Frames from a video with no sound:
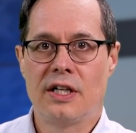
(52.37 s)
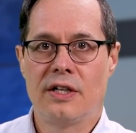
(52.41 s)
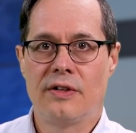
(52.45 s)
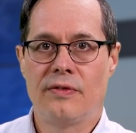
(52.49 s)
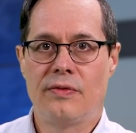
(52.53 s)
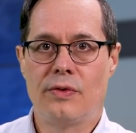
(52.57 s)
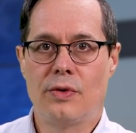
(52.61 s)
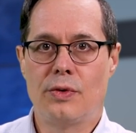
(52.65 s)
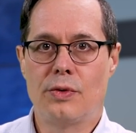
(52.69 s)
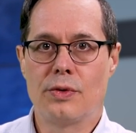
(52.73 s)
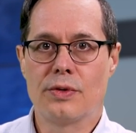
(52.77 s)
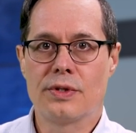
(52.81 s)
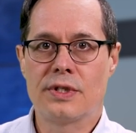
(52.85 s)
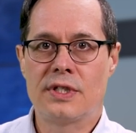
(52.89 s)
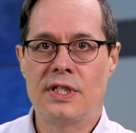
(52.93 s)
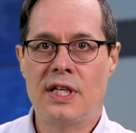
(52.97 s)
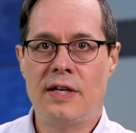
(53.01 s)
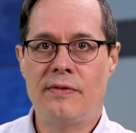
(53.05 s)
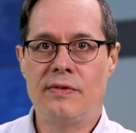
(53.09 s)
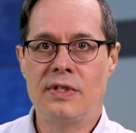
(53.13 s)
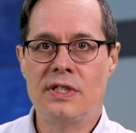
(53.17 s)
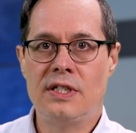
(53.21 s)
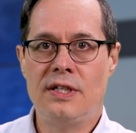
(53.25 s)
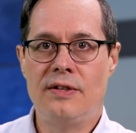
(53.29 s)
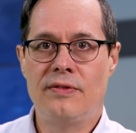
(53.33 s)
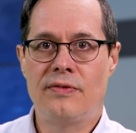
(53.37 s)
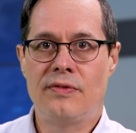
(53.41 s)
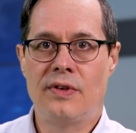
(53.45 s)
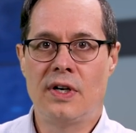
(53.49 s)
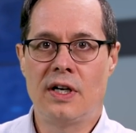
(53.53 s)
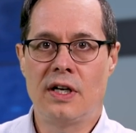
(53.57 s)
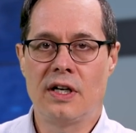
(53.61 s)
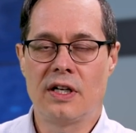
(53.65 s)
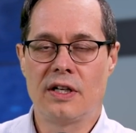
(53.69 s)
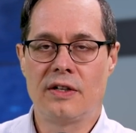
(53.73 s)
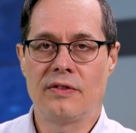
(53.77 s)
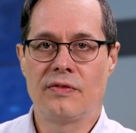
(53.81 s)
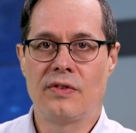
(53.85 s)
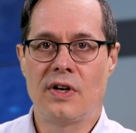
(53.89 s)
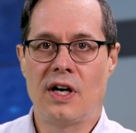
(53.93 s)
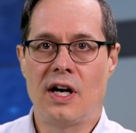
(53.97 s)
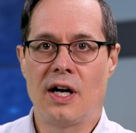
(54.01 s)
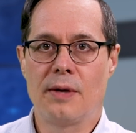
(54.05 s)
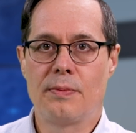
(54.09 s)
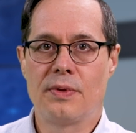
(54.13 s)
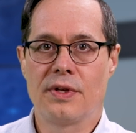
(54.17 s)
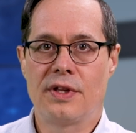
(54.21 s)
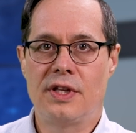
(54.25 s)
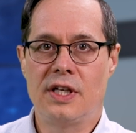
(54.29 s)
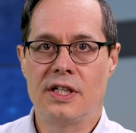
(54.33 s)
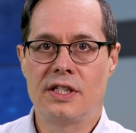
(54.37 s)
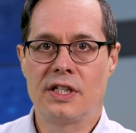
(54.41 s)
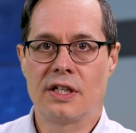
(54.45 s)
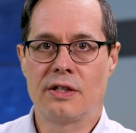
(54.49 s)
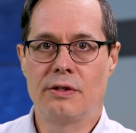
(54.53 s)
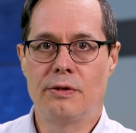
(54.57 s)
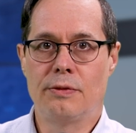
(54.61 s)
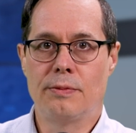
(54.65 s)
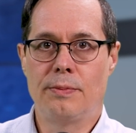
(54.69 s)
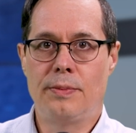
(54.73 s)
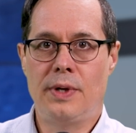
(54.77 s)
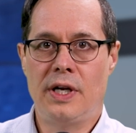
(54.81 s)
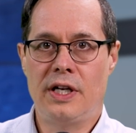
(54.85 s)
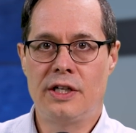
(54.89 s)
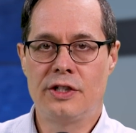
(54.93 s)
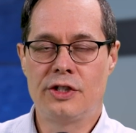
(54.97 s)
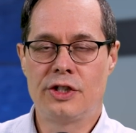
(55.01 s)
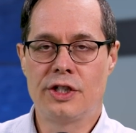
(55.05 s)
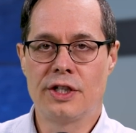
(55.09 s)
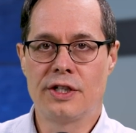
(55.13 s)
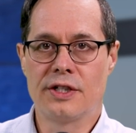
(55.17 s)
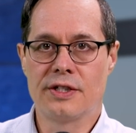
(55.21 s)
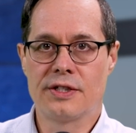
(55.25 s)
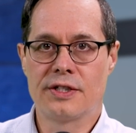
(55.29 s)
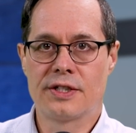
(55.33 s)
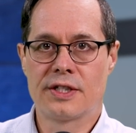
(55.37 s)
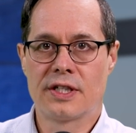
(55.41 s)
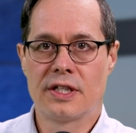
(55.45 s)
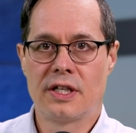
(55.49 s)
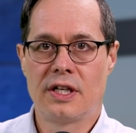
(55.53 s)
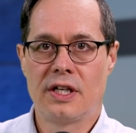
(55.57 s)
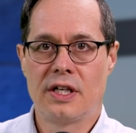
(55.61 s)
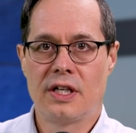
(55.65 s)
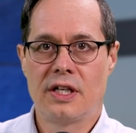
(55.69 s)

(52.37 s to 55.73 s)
for 75 hypothetical pensioners.